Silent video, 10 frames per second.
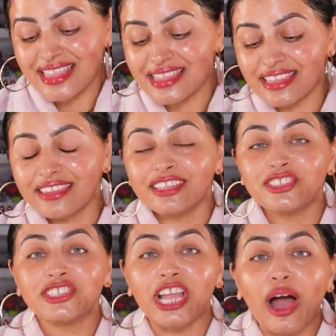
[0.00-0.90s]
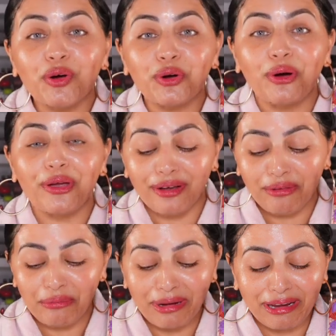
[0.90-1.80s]
This is the shower oil.
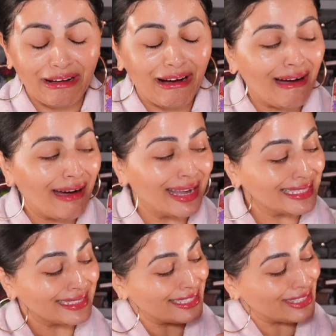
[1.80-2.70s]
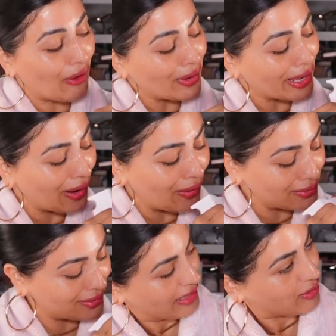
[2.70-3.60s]
Oh my god. This is so
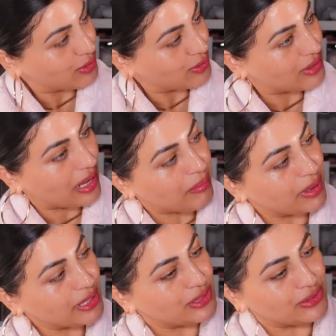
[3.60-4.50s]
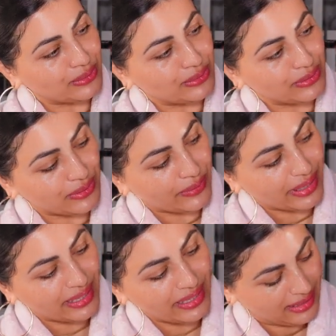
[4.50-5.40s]
cute. Let's go to number
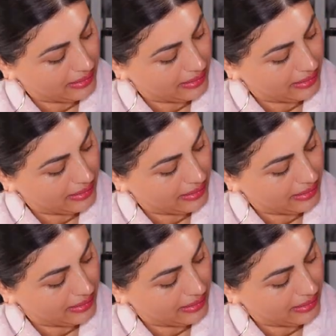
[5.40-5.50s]
3.